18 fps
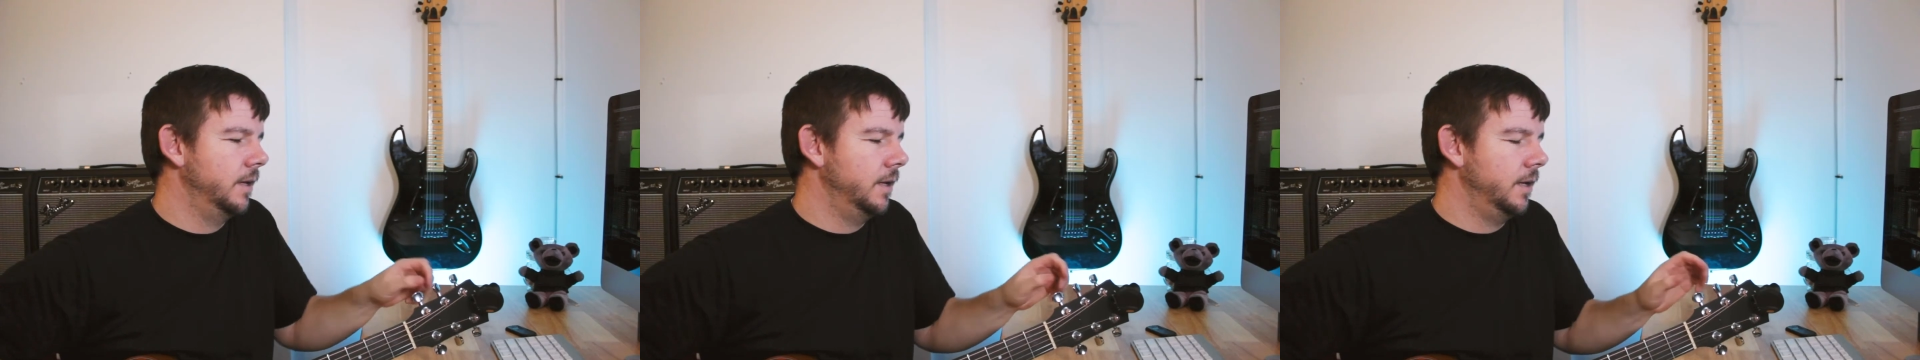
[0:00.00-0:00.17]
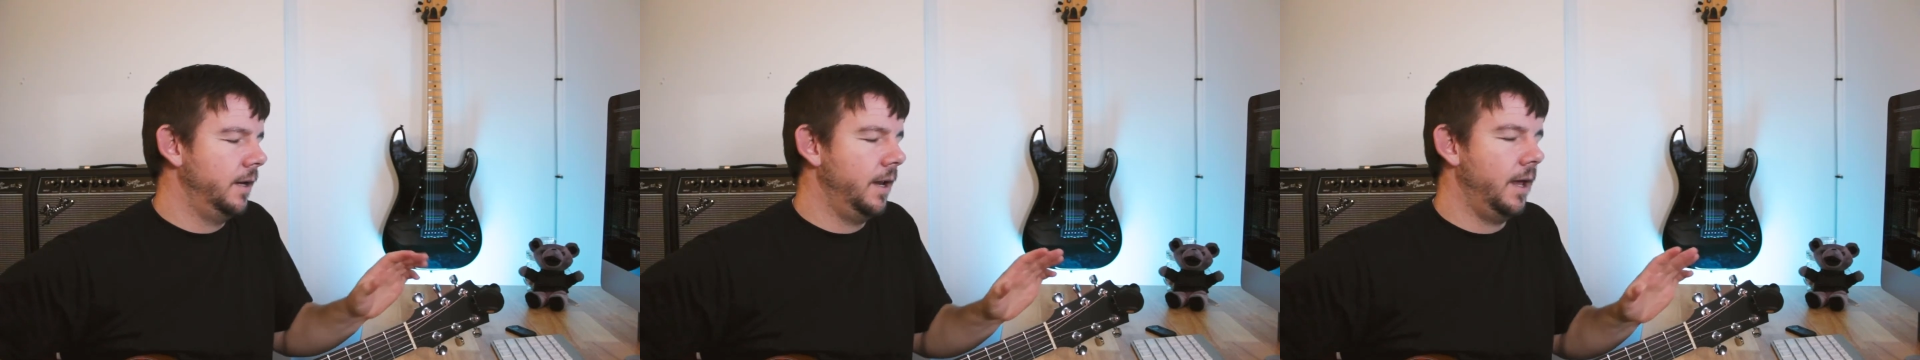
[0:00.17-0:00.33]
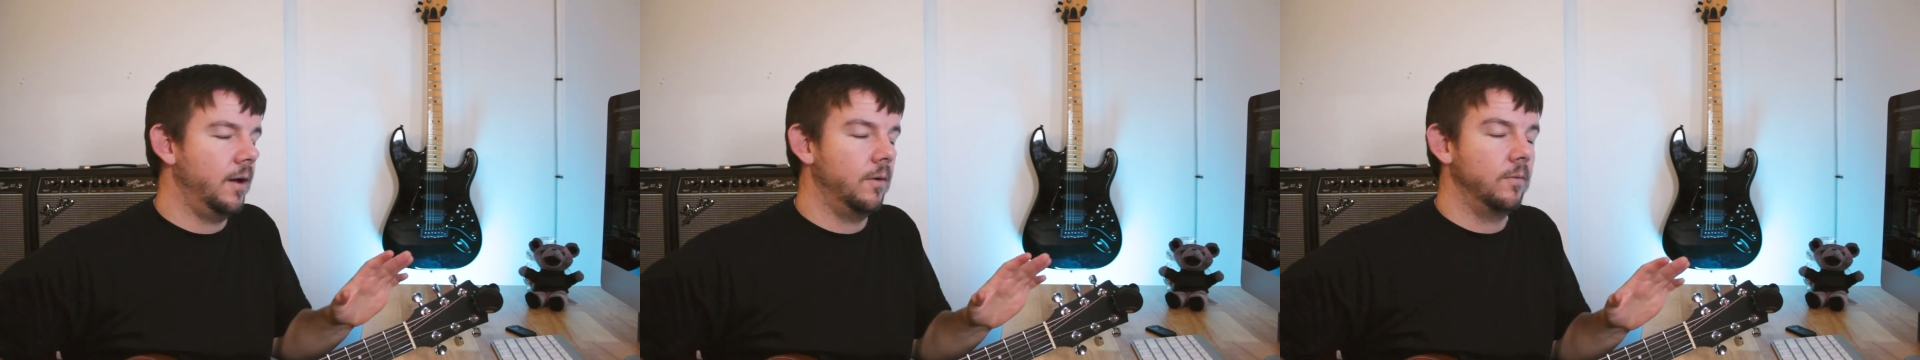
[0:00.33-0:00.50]

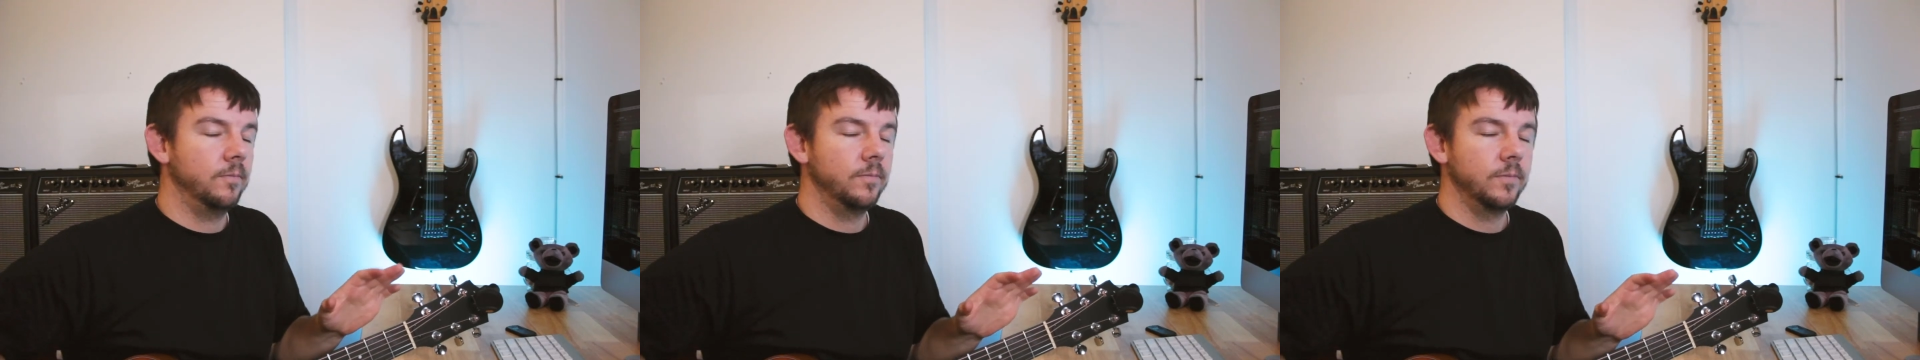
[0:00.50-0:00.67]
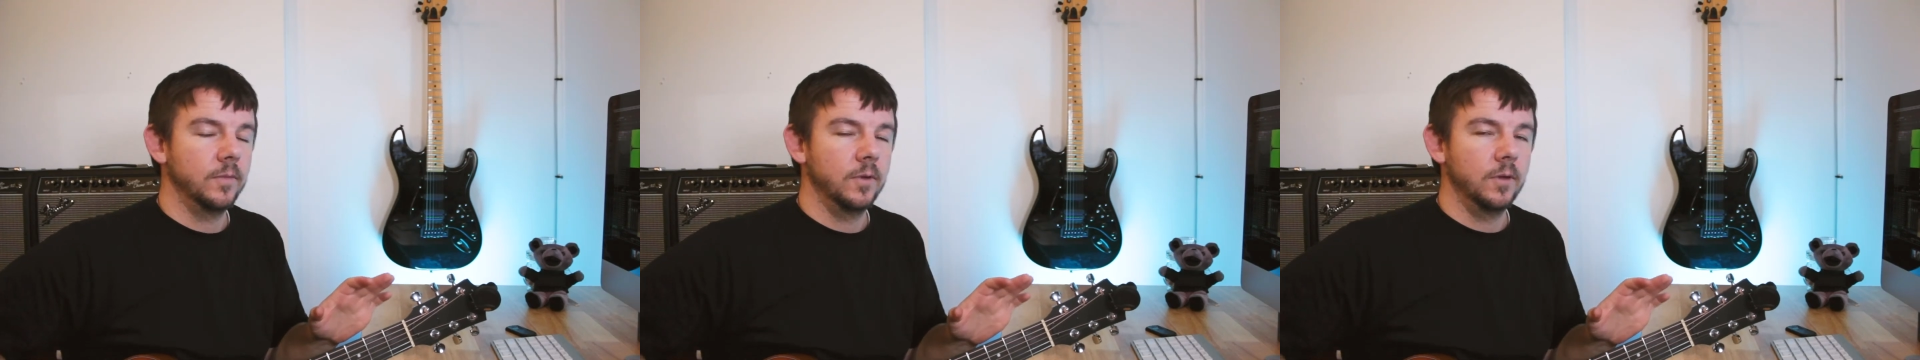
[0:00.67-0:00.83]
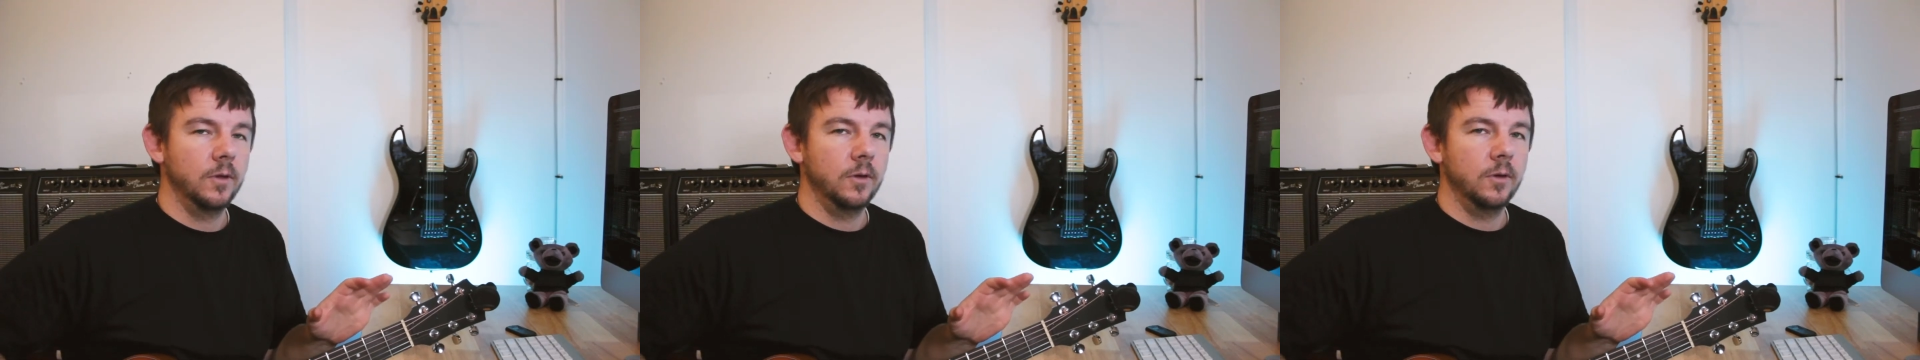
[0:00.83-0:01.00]
Now,
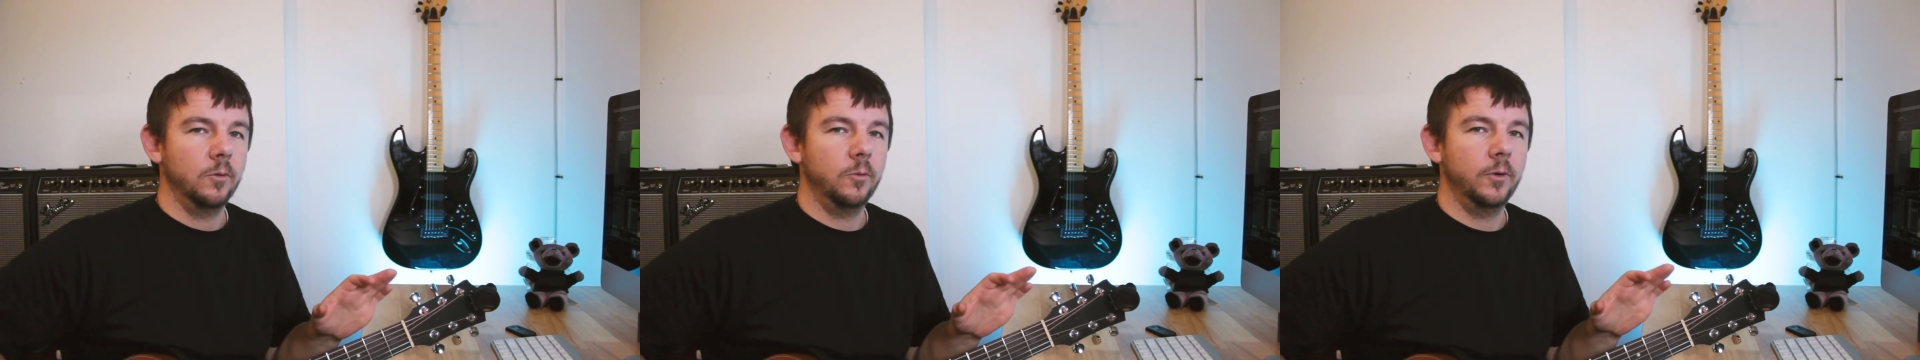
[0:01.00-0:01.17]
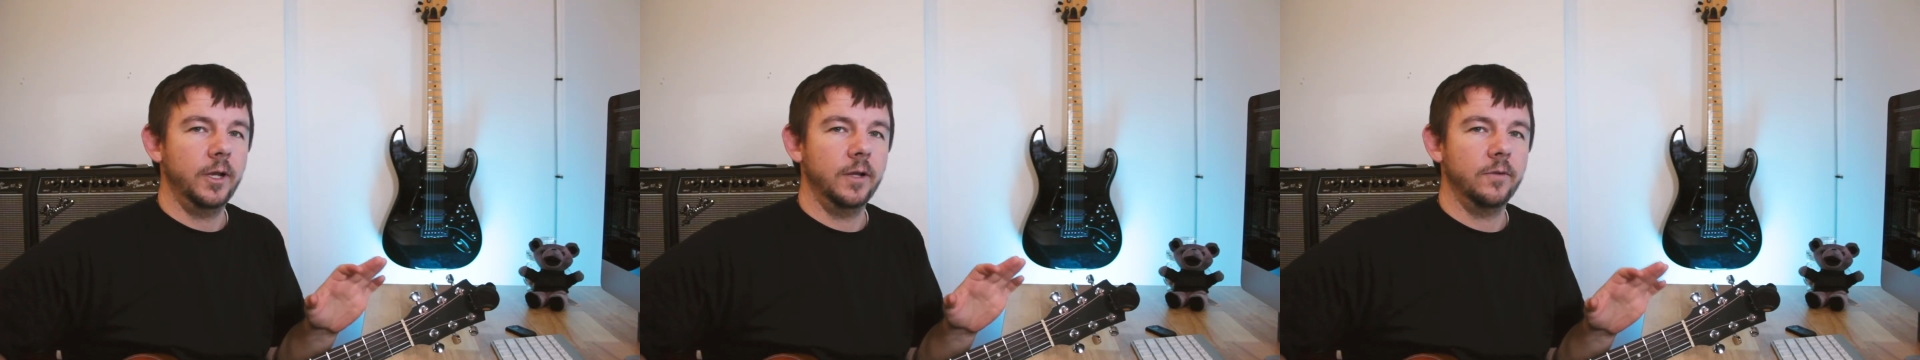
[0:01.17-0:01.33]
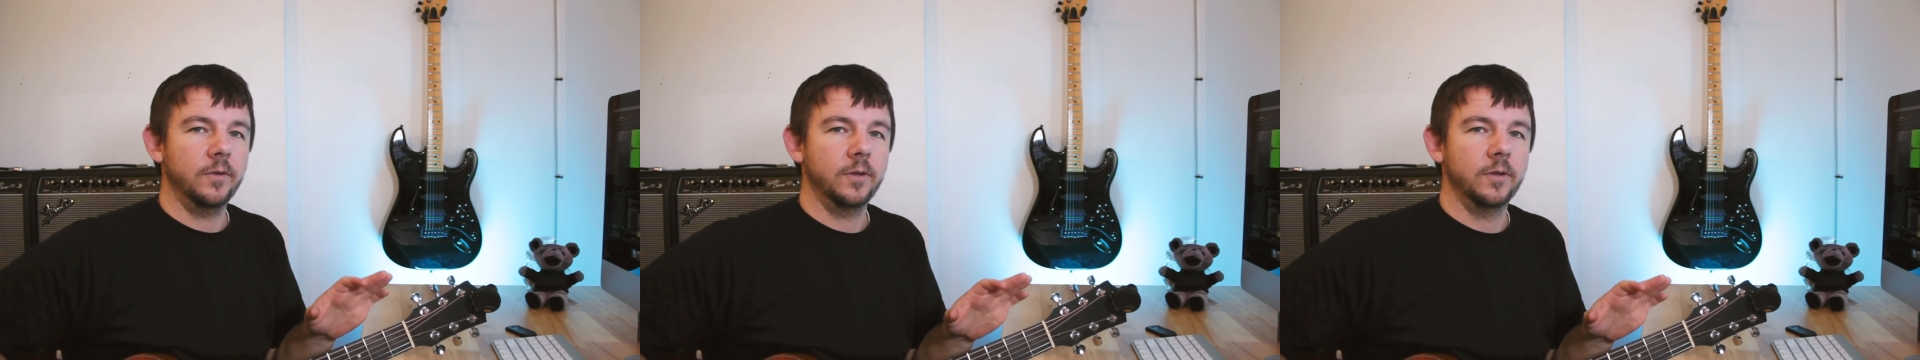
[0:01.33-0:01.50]
whenever